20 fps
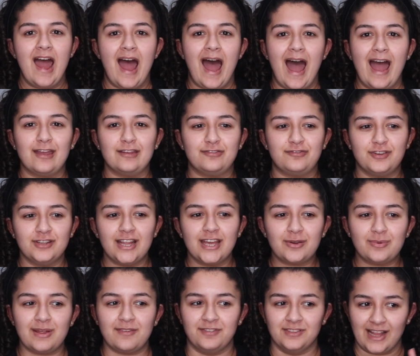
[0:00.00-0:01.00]
I feel like
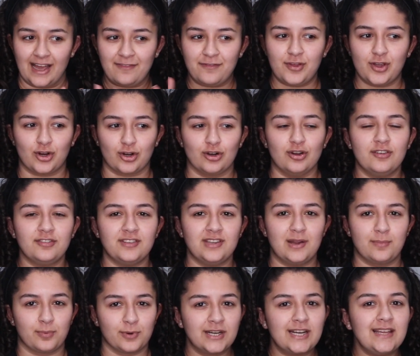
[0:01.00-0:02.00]
we've left the girls in
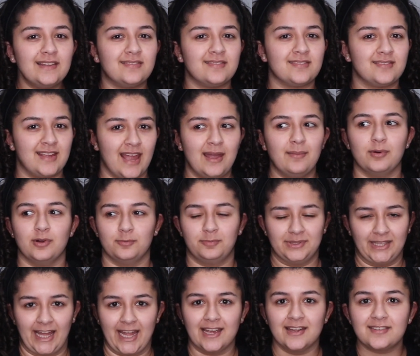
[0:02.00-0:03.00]
a pretty stable
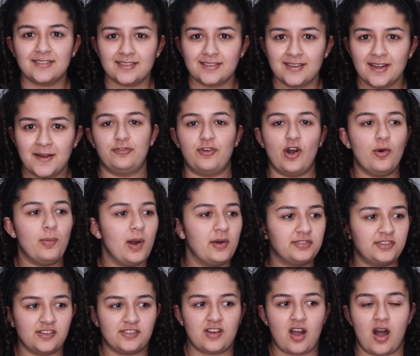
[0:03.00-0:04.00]
place.
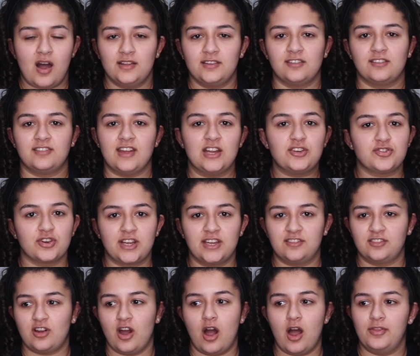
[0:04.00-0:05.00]
Phobos is gone, Cedric
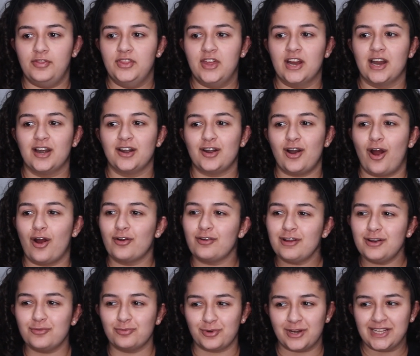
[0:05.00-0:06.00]
is gone, there
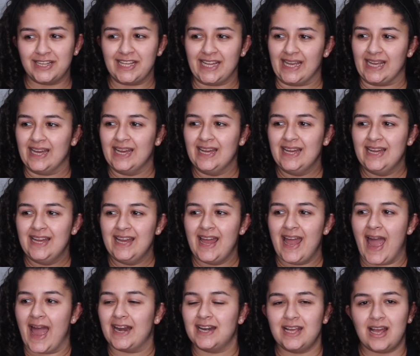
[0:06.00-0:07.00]
aren't really
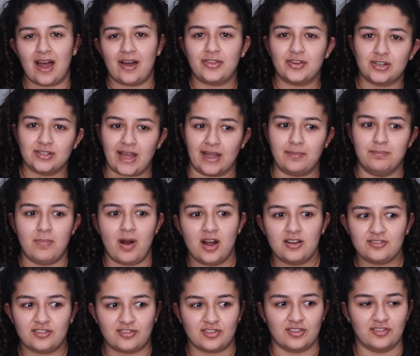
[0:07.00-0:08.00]
any other
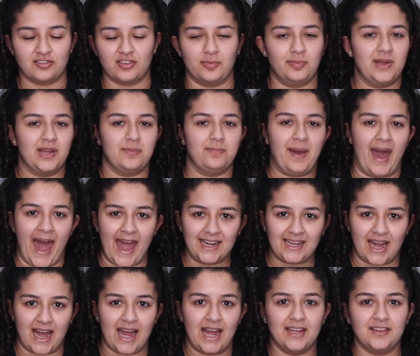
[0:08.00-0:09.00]
monsters or big bad
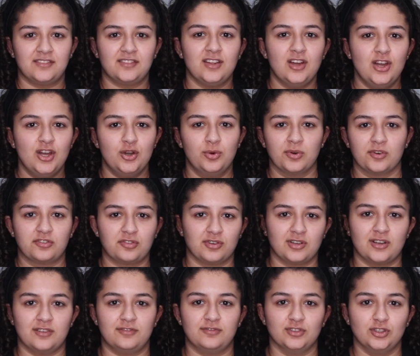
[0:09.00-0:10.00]
guys who are sort
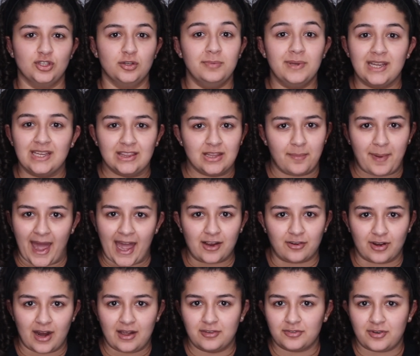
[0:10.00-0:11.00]
of looming in the
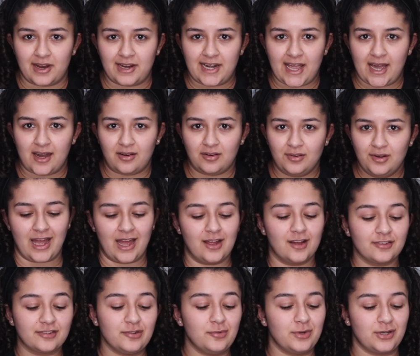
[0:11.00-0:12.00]
background right now. I
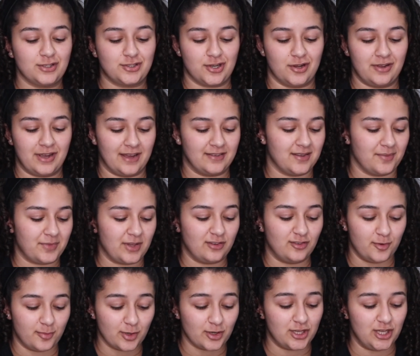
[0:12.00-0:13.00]
also want to show you guys something
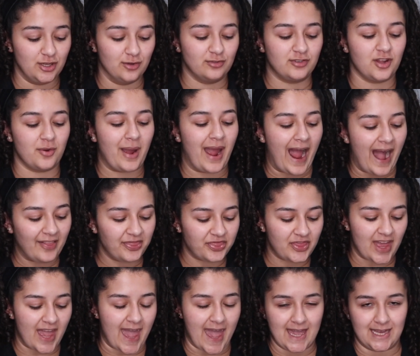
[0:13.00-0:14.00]
super cute. So at
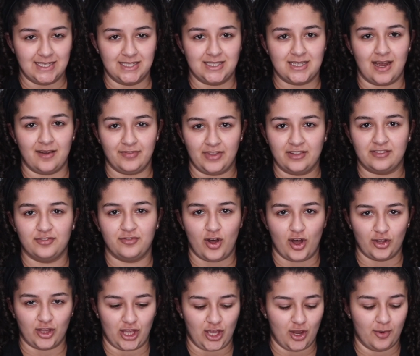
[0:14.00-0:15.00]
the end of this
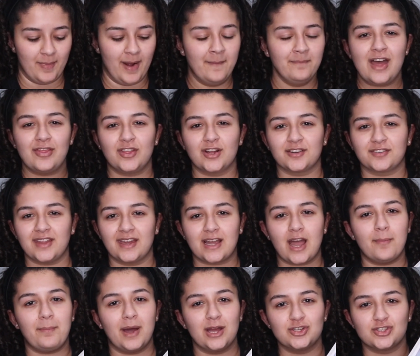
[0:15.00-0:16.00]
volume, there's
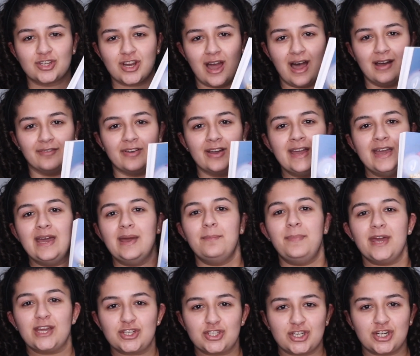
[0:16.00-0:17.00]
a bunch of
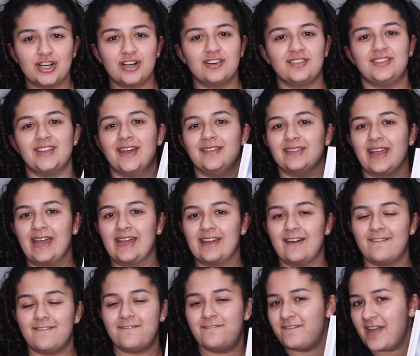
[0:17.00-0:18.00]
pictures and
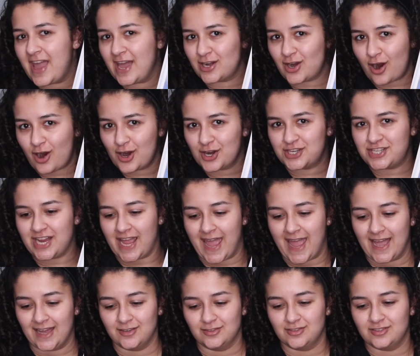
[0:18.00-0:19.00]
fan art
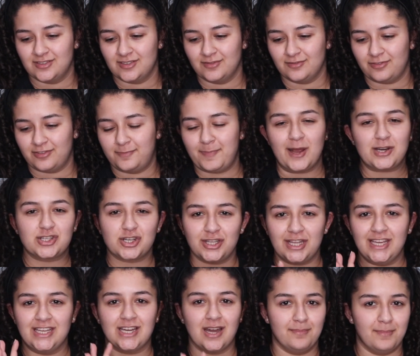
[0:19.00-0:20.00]
and
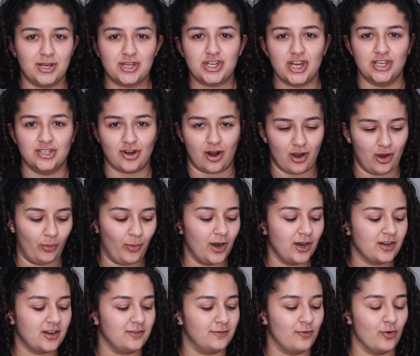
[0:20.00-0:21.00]
specially commissioned
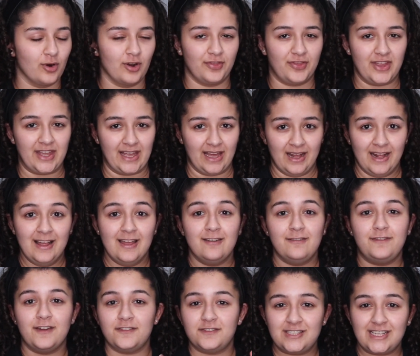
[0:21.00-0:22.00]
artwork for the
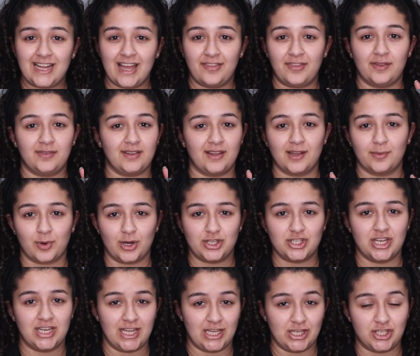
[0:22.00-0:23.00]
50th
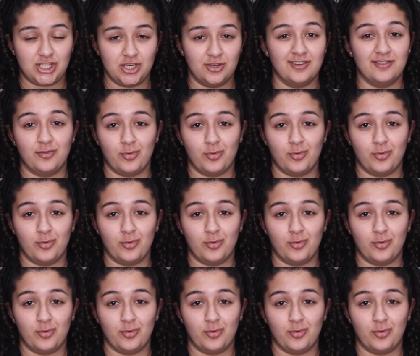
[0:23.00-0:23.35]
celebration issue of